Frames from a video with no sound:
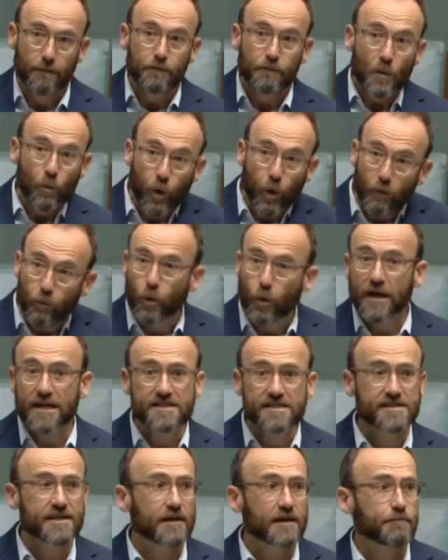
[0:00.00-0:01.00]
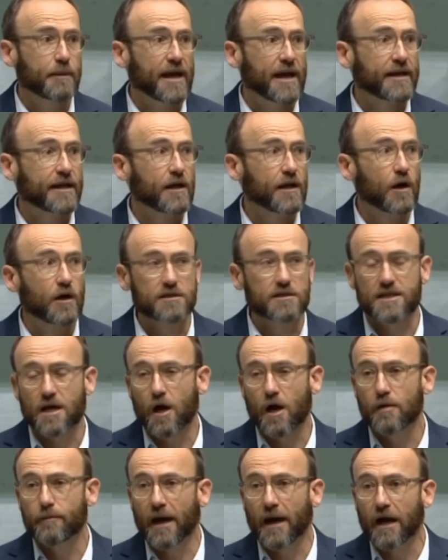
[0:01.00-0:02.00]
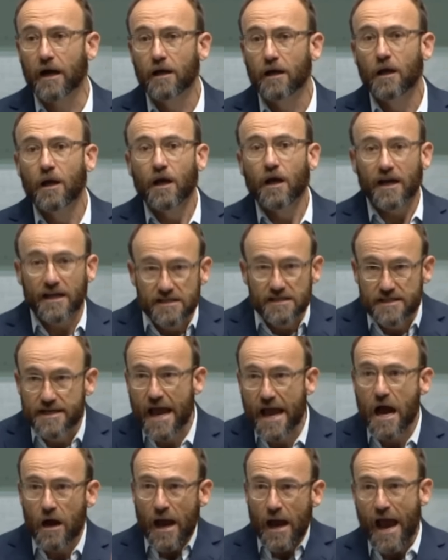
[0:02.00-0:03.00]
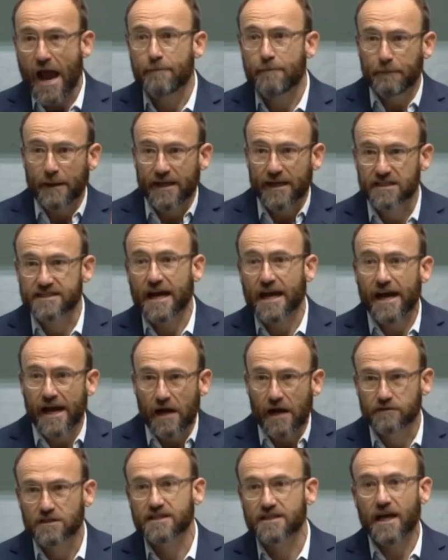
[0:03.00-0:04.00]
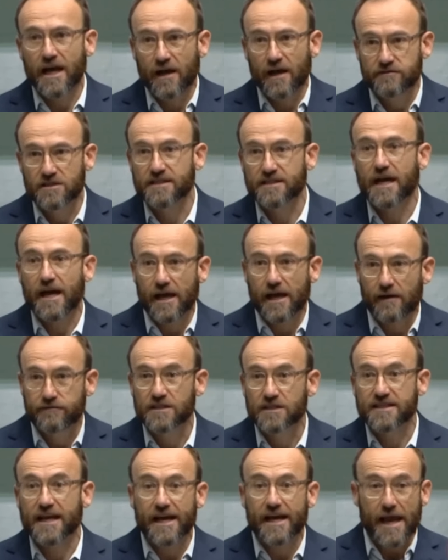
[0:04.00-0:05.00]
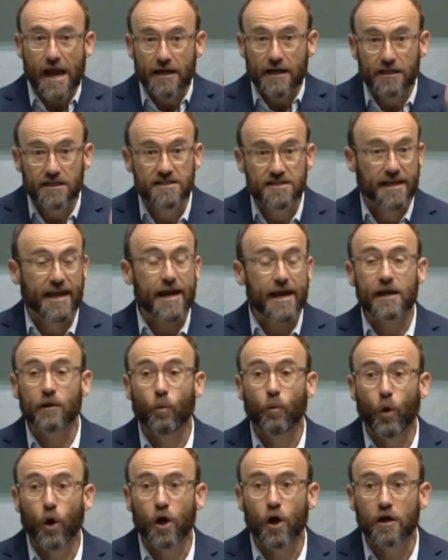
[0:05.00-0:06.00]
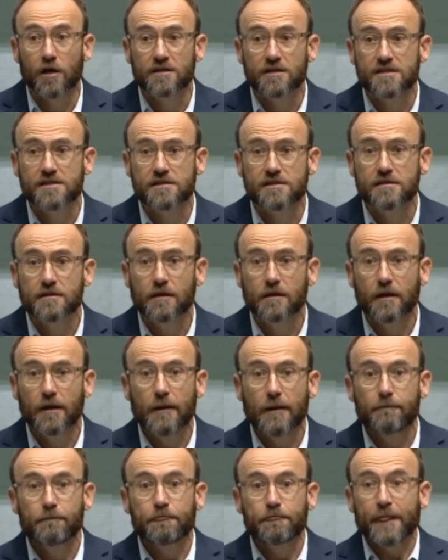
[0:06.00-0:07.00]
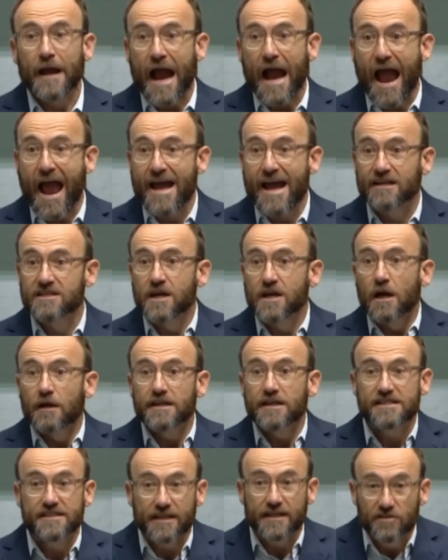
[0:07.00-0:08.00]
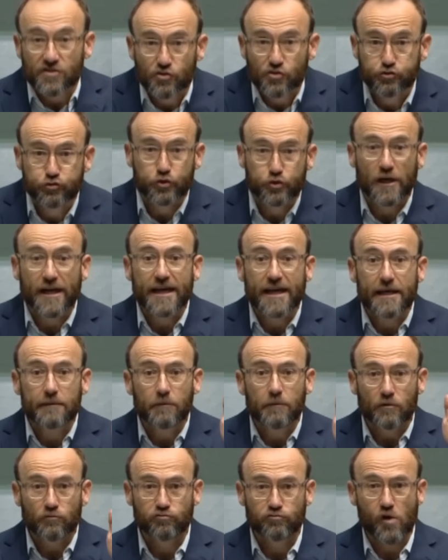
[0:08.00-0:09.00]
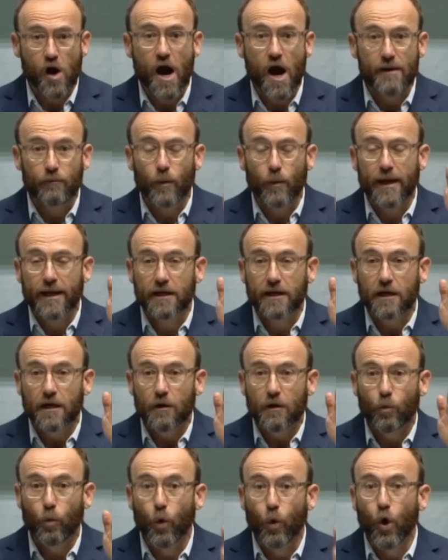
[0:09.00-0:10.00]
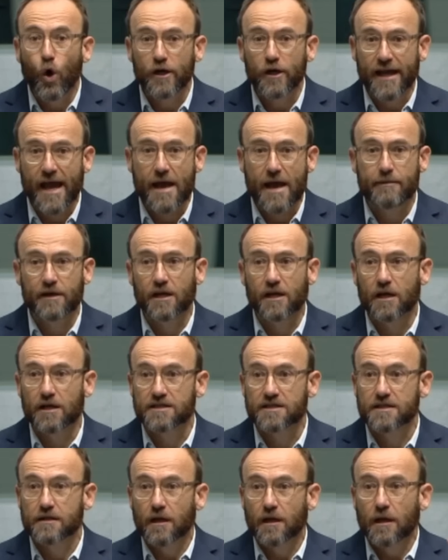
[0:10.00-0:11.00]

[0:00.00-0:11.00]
what we said back in October is now happening day after day after day after day, and it is getting worse. And this extreme right-wing war cabinet